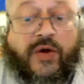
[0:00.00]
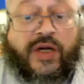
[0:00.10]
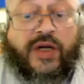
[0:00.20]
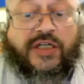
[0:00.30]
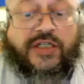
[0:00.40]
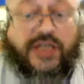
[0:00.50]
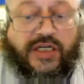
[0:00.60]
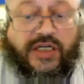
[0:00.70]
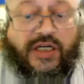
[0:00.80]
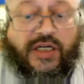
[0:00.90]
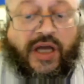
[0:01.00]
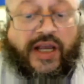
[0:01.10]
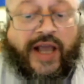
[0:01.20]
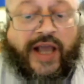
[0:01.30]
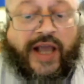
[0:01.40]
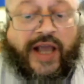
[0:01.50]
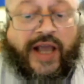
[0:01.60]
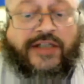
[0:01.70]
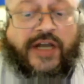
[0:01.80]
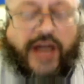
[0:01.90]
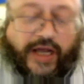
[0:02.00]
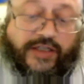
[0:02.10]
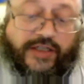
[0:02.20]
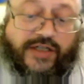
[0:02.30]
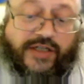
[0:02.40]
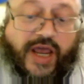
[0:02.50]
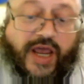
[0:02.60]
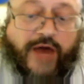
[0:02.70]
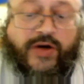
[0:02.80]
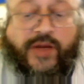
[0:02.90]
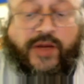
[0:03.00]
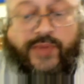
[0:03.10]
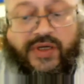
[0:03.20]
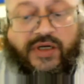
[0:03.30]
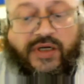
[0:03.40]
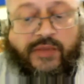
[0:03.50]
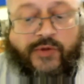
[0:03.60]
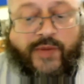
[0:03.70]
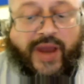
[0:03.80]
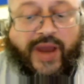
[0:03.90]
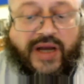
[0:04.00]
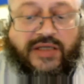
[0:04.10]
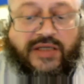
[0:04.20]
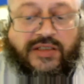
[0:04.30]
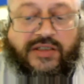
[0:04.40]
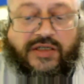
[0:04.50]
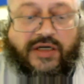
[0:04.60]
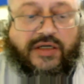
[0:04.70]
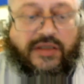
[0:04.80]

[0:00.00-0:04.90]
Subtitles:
Area C gets annexed. Area B remains